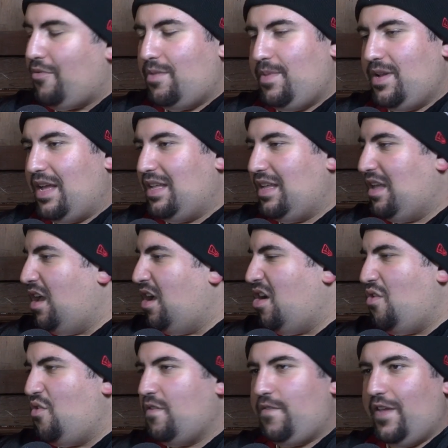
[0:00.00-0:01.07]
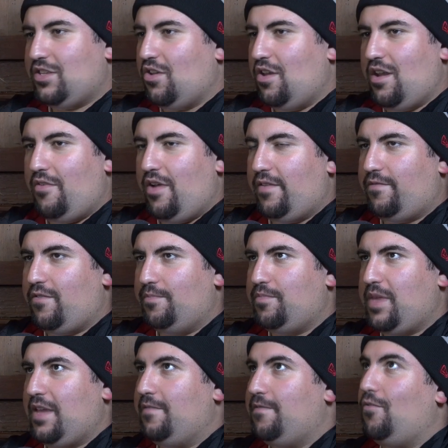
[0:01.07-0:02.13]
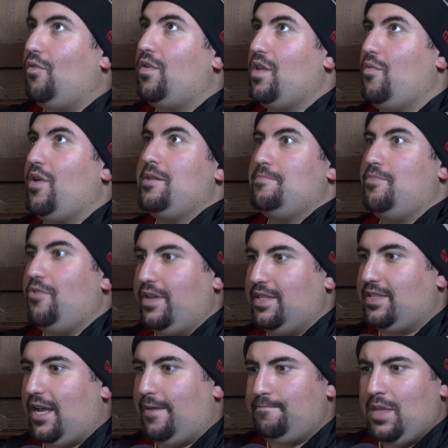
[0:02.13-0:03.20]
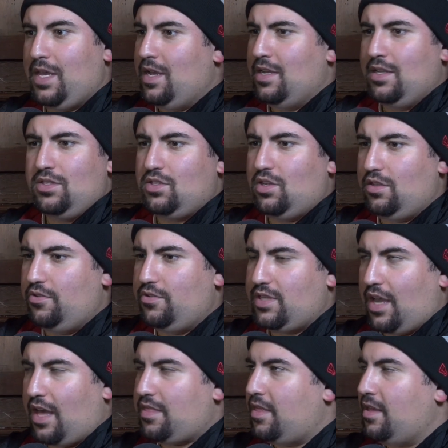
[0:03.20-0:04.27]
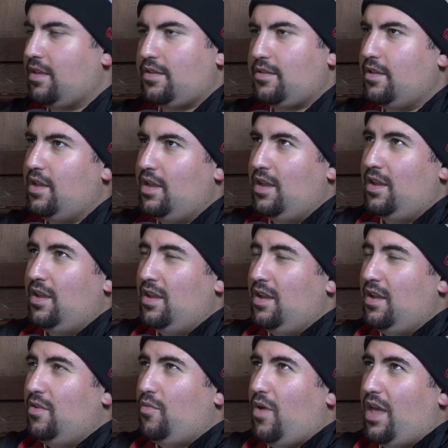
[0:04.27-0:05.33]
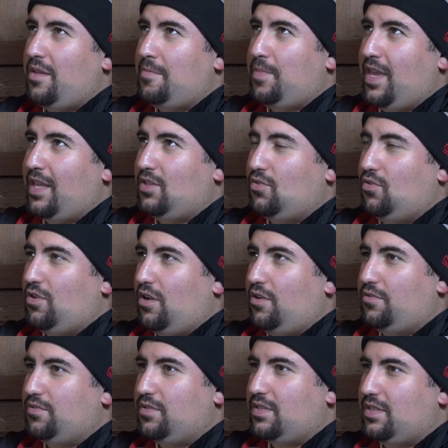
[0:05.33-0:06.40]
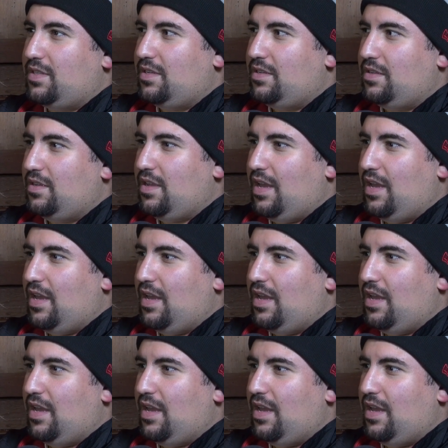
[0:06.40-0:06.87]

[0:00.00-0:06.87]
that would have been a, a horrific turnaround from being 41 points up to losing, I think, rather than being two goals,